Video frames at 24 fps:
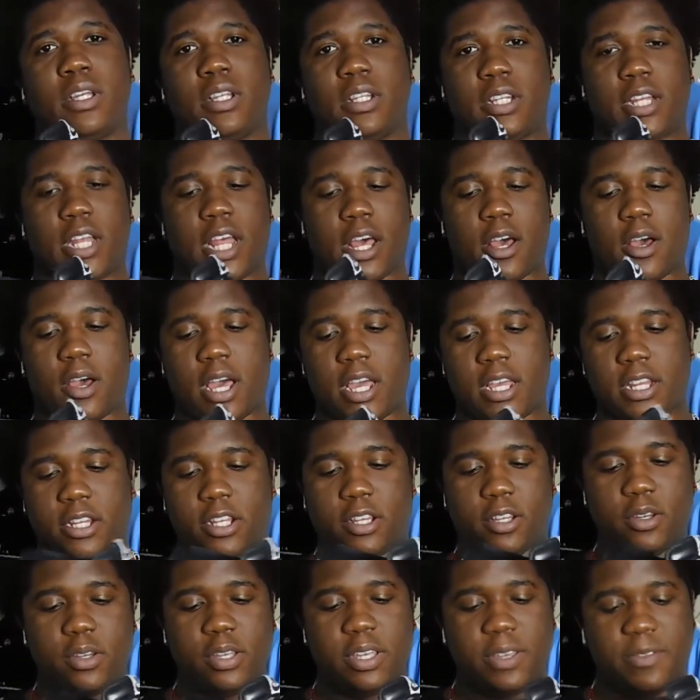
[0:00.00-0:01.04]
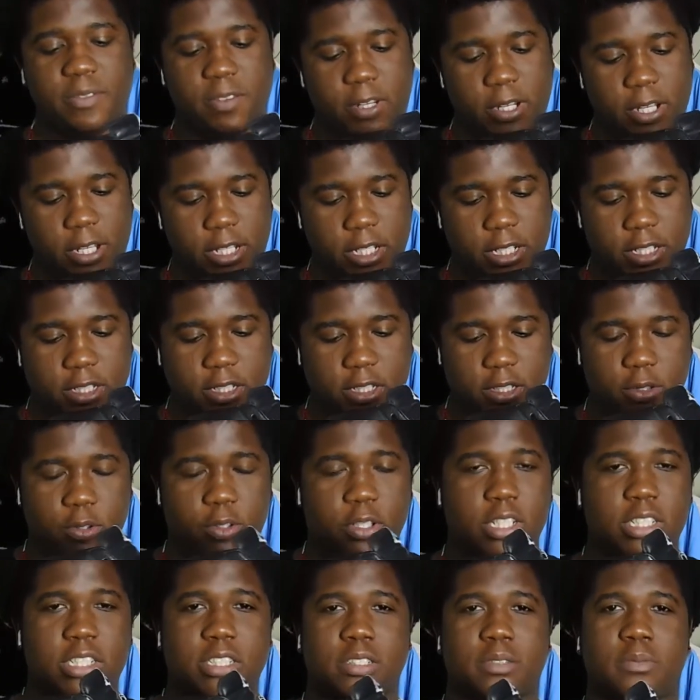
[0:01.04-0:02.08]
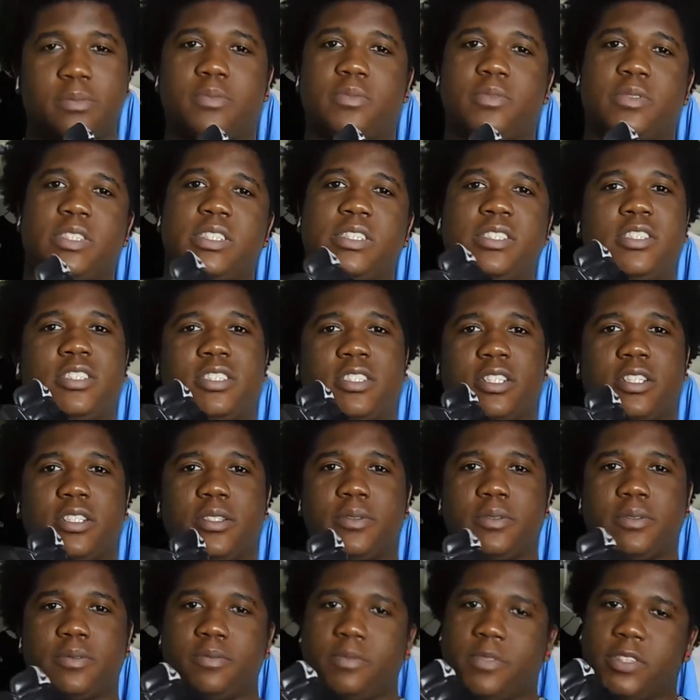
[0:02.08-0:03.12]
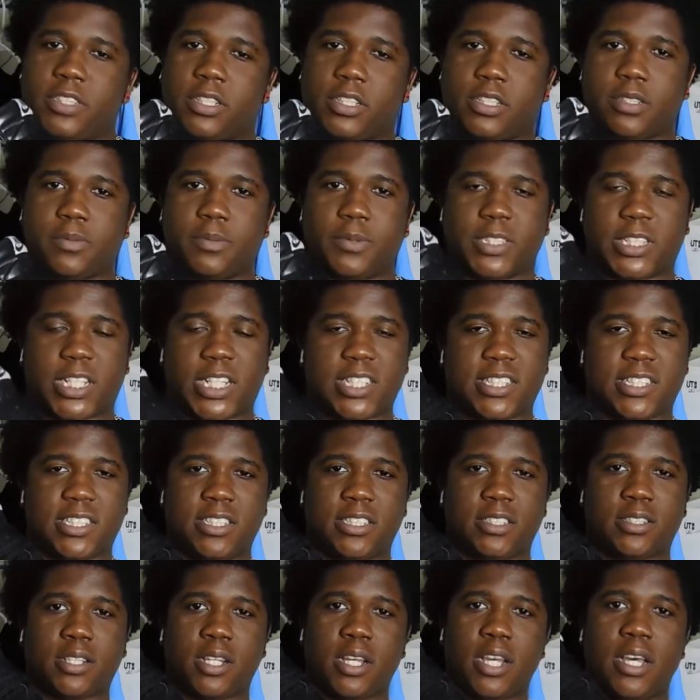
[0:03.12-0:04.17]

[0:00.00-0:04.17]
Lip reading: Now, I know even though you're storing them in certain circumstances,